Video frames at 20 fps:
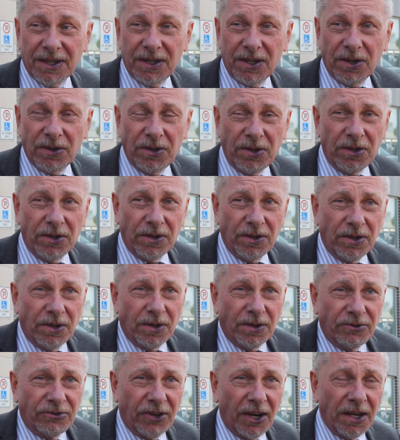You know,
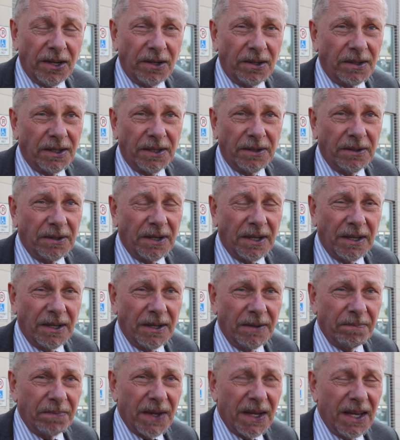you're in jail, and
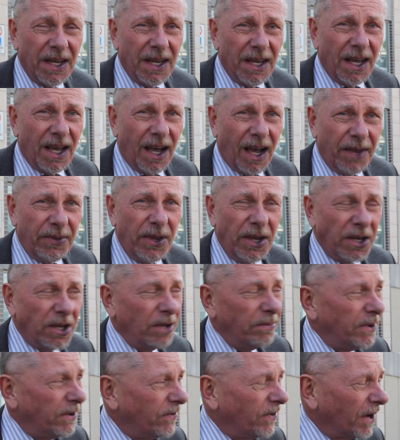I think
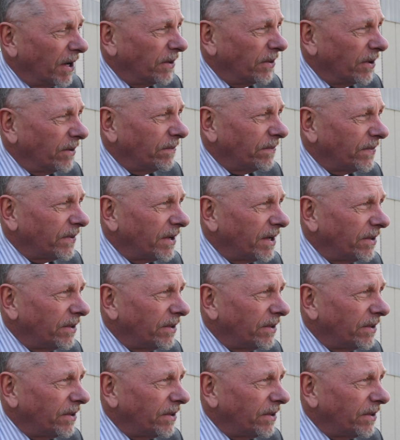he'll be fine, though.